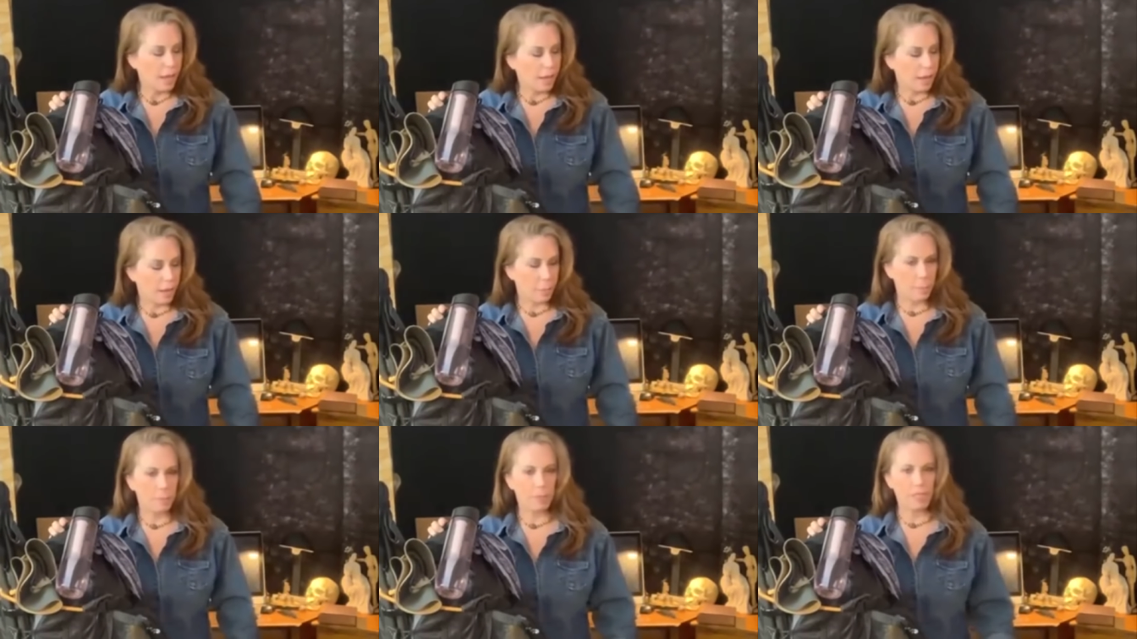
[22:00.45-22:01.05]

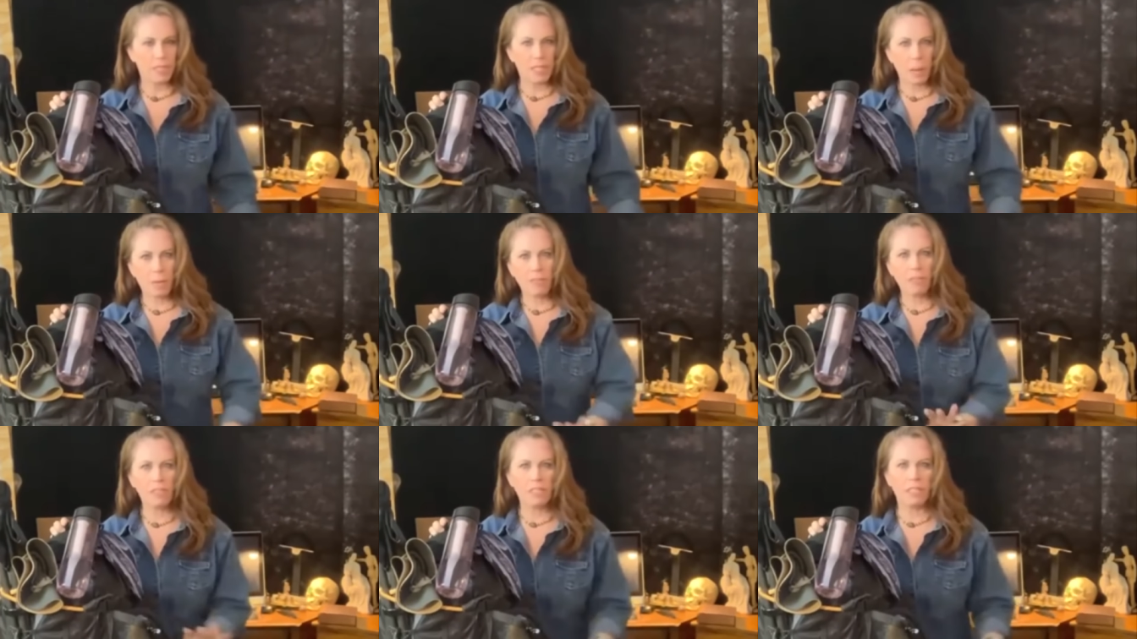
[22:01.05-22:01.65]
Um, some
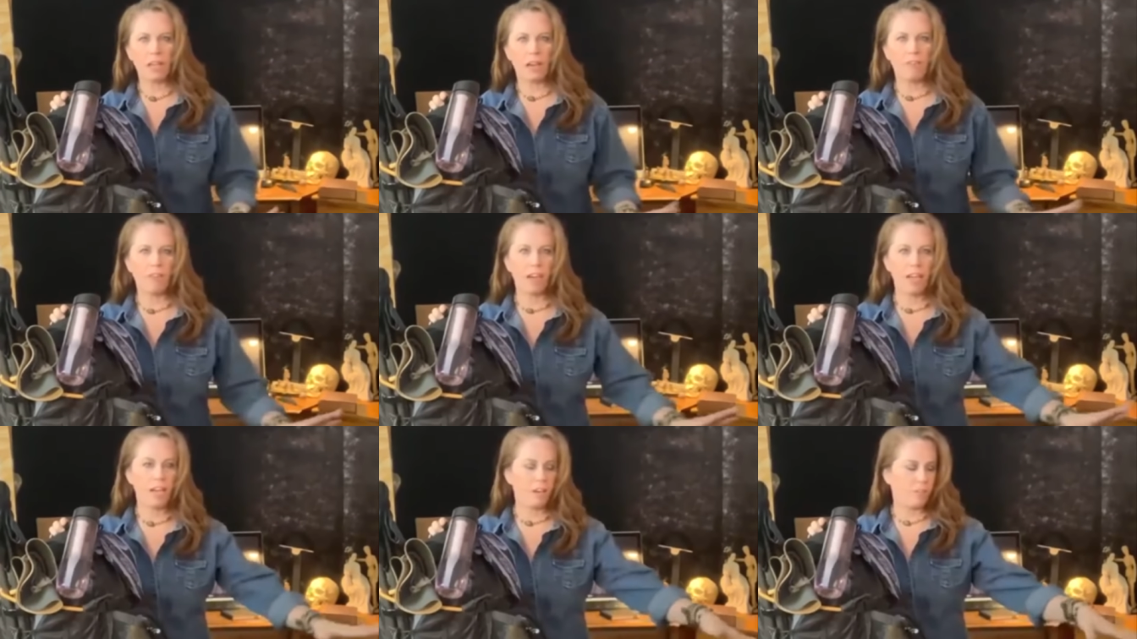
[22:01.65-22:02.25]
of the stuff
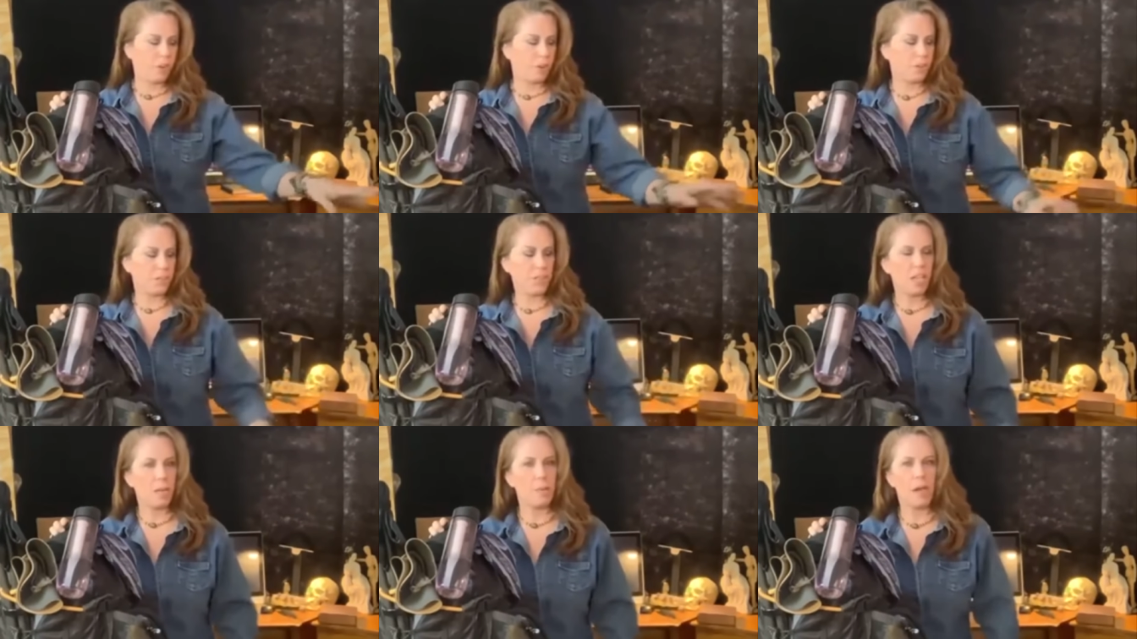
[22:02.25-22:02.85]
I have here on the
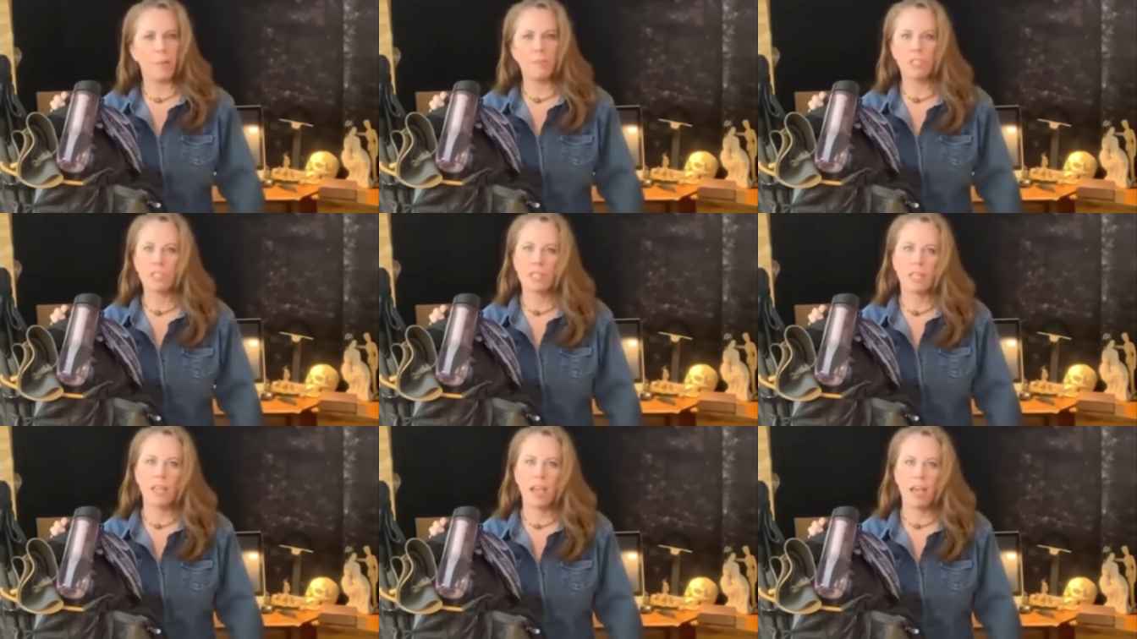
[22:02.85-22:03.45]
table, I'm
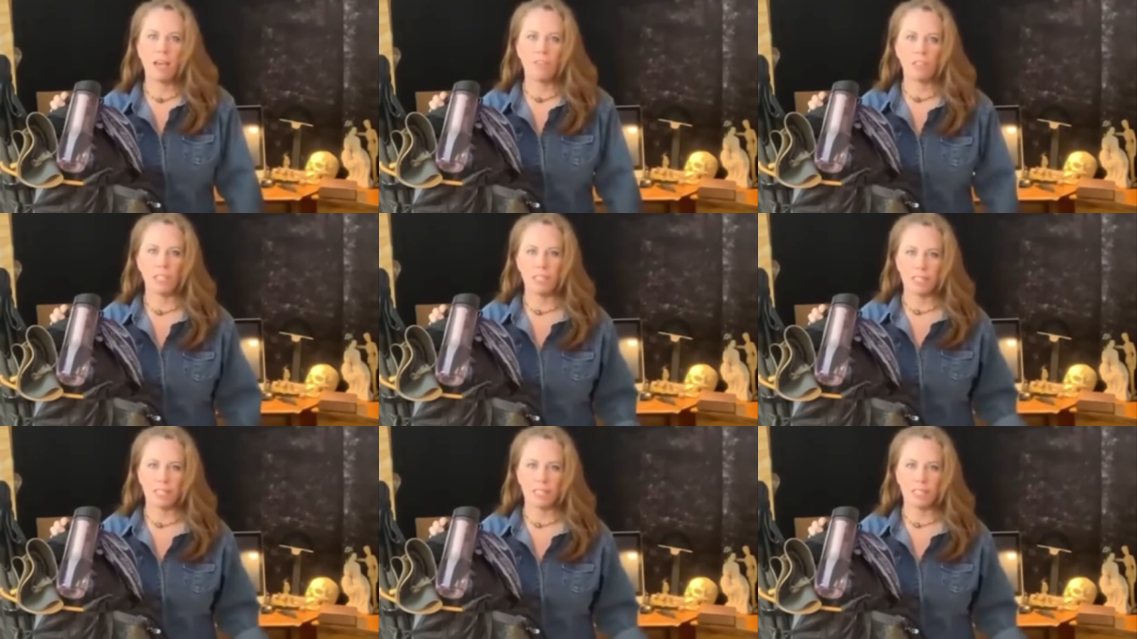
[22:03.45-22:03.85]
just going to have as